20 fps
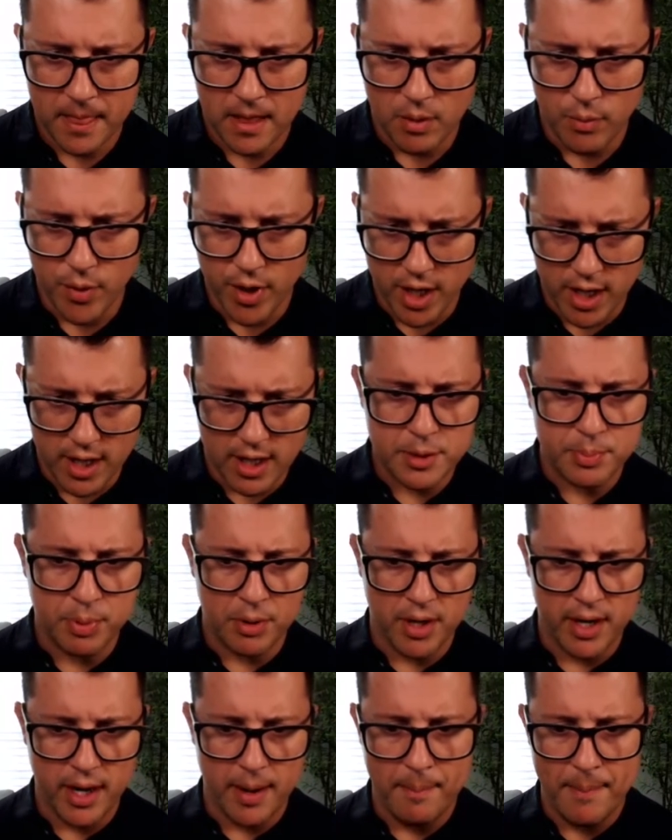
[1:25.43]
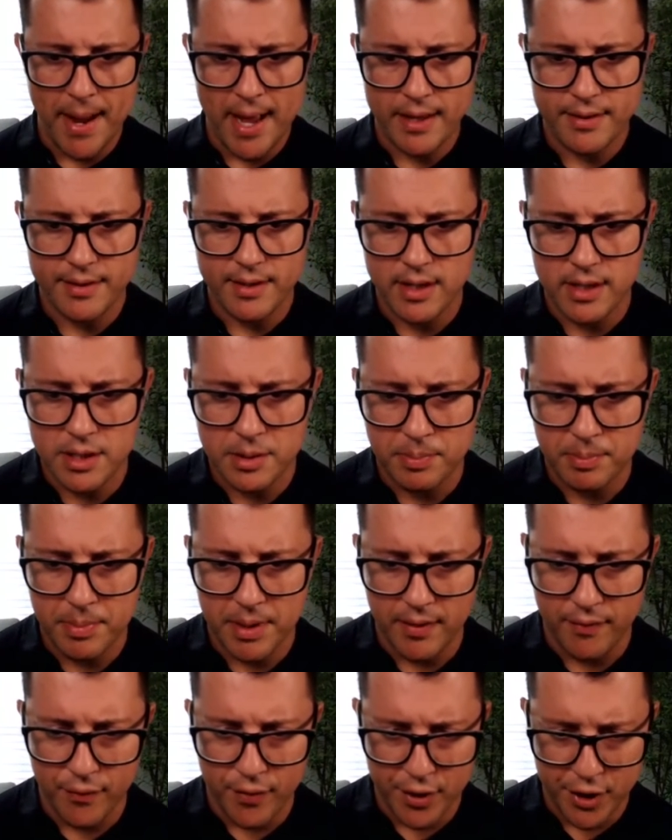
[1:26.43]
we're going to explore the methods,
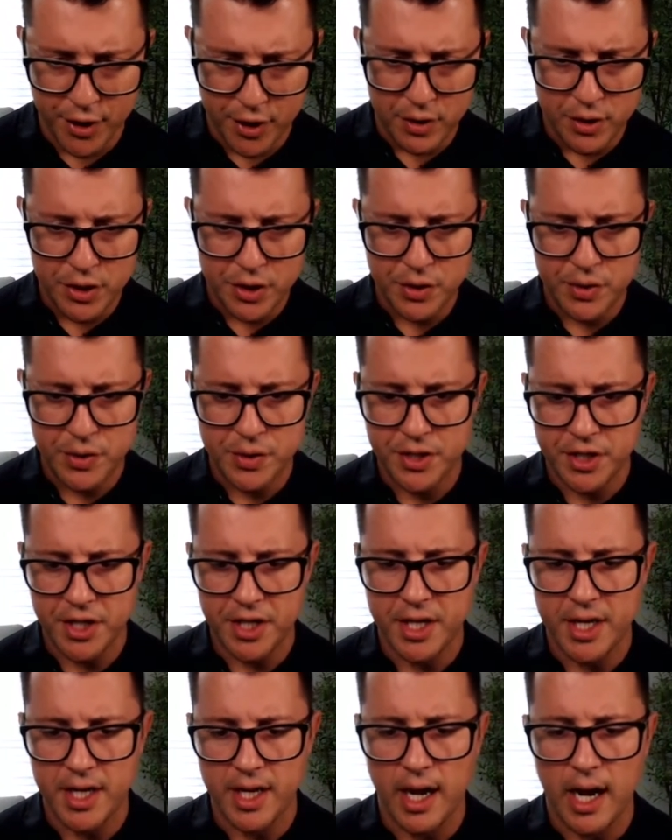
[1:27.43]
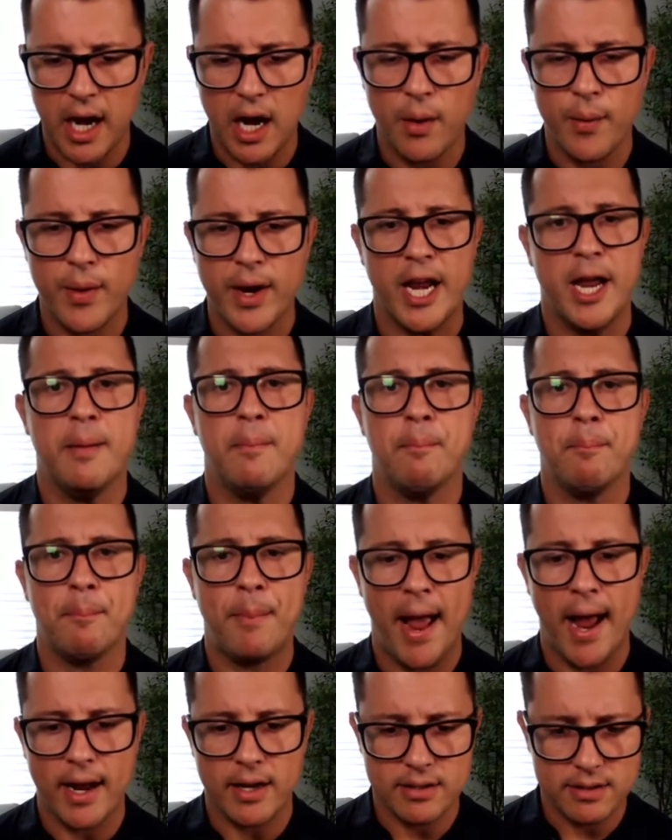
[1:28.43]
but for you to see how it
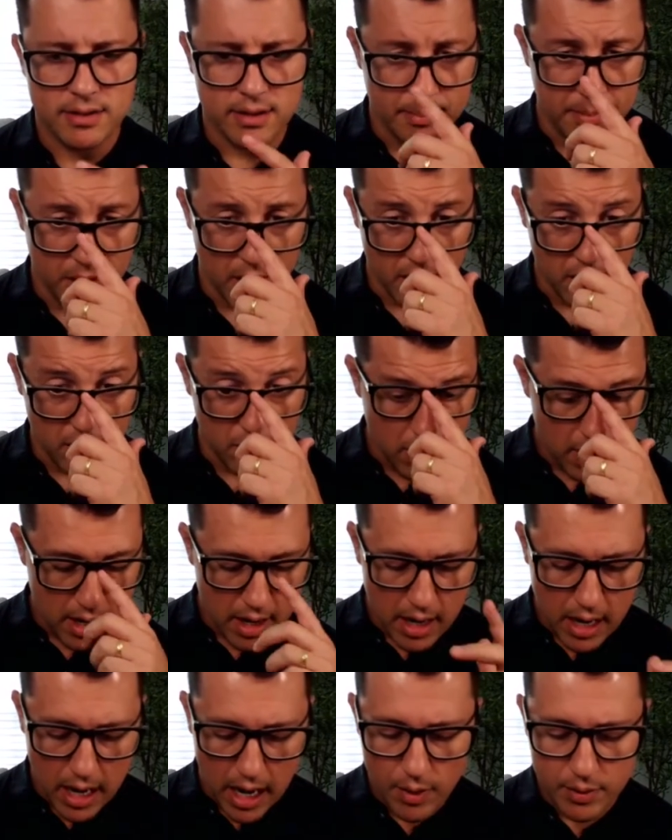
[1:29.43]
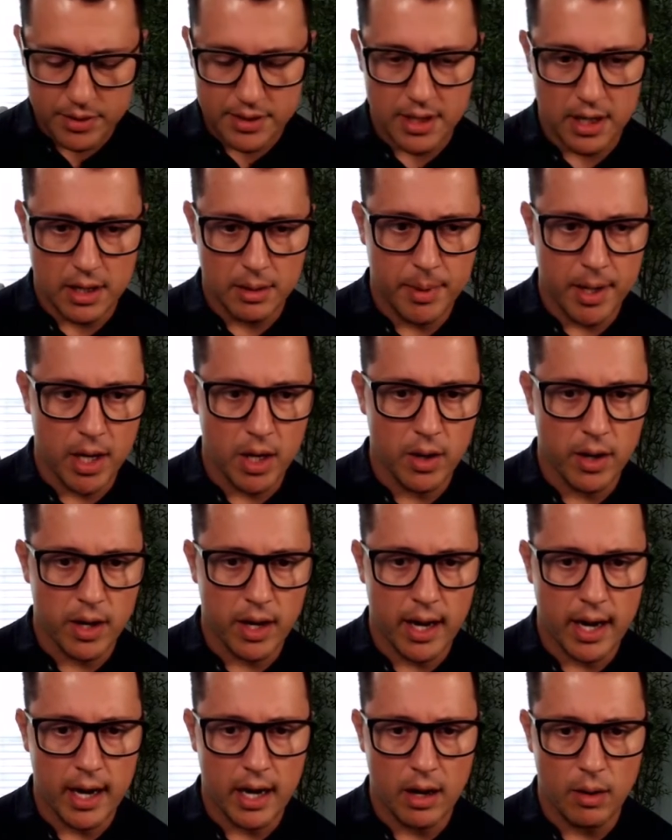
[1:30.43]
impacts the model, I will start by
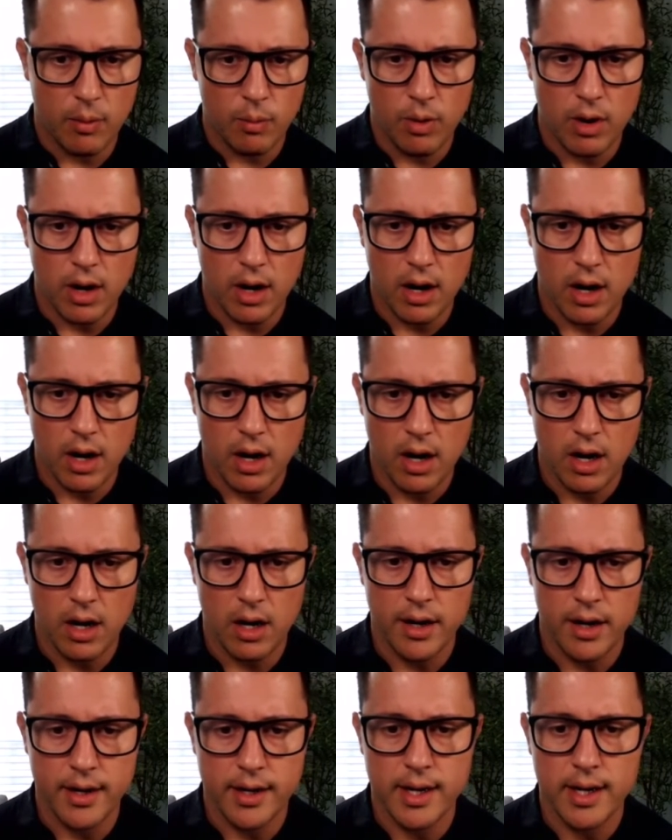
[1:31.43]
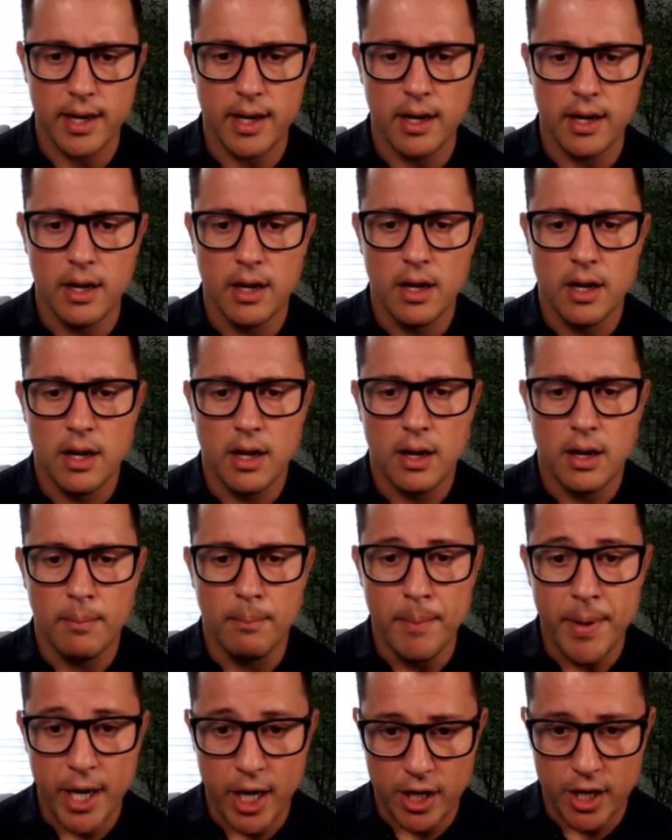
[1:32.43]
looking at what are the
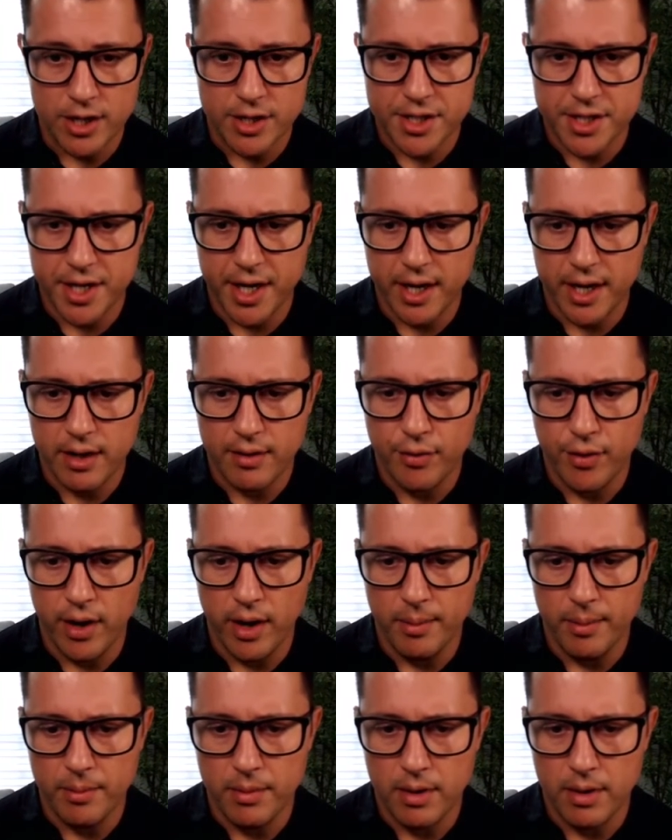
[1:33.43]
meters data frame.